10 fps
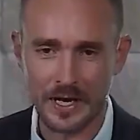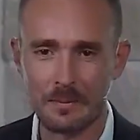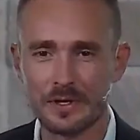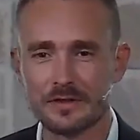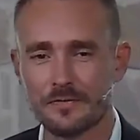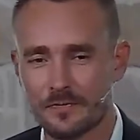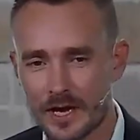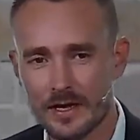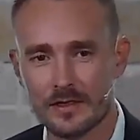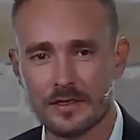man, but the
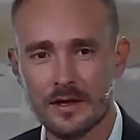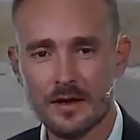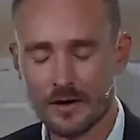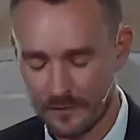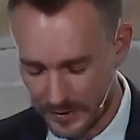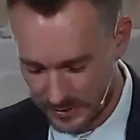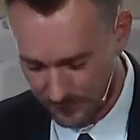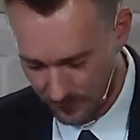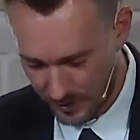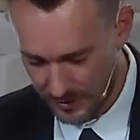faith of his
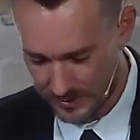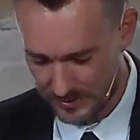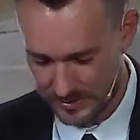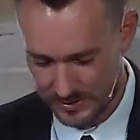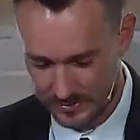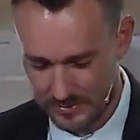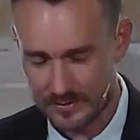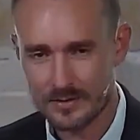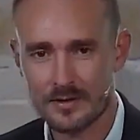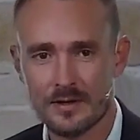friends.
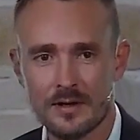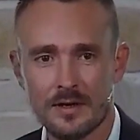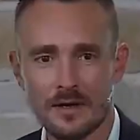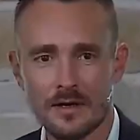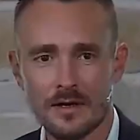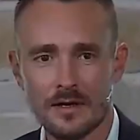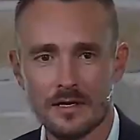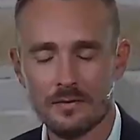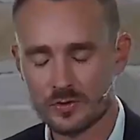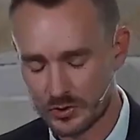
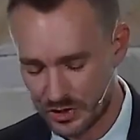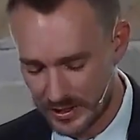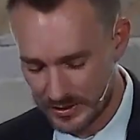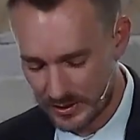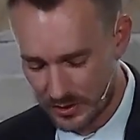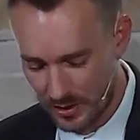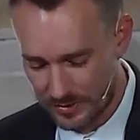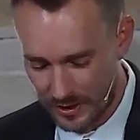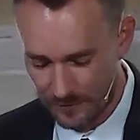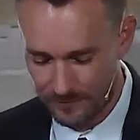It was when Jesus saw
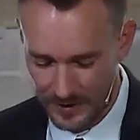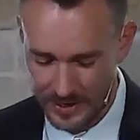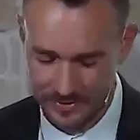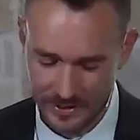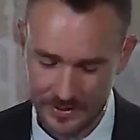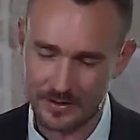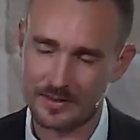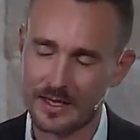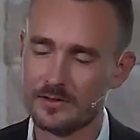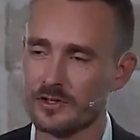their faith that he
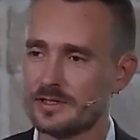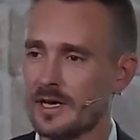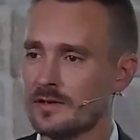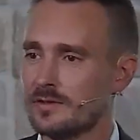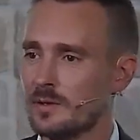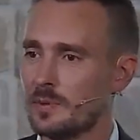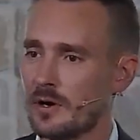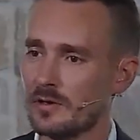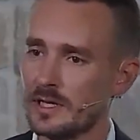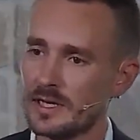then looked down to the
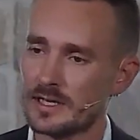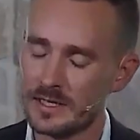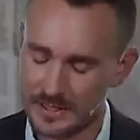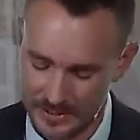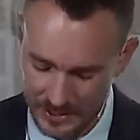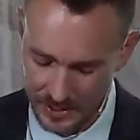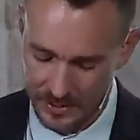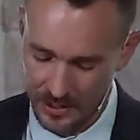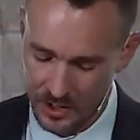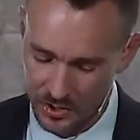paralytic and he
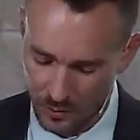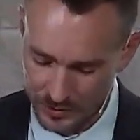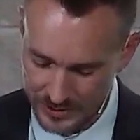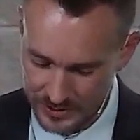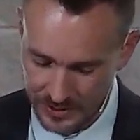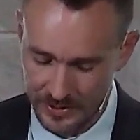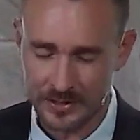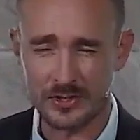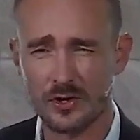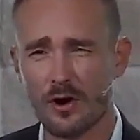said, "Your
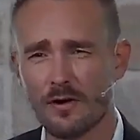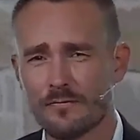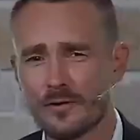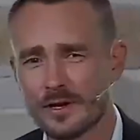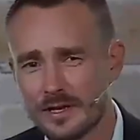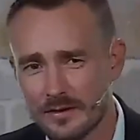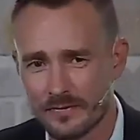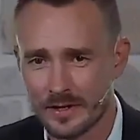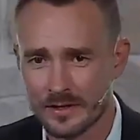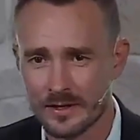sins are
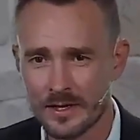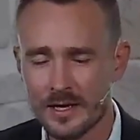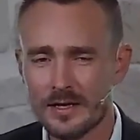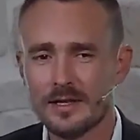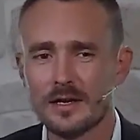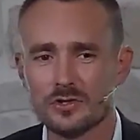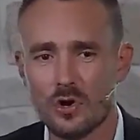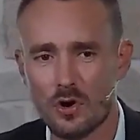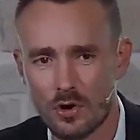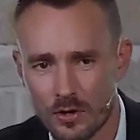forgiven." That is
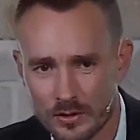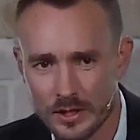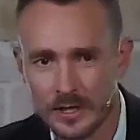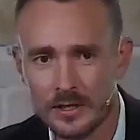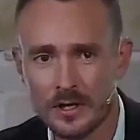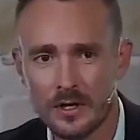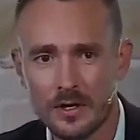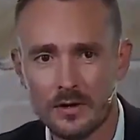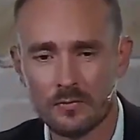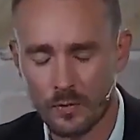hardly
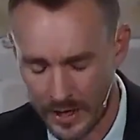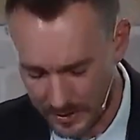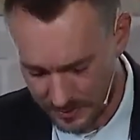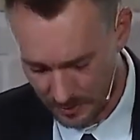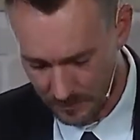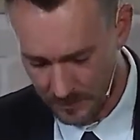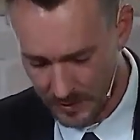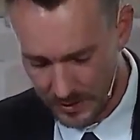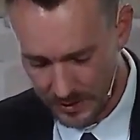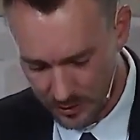random
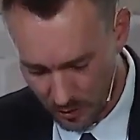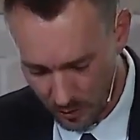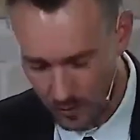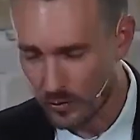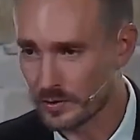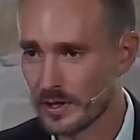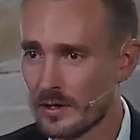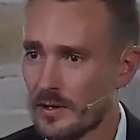and cold.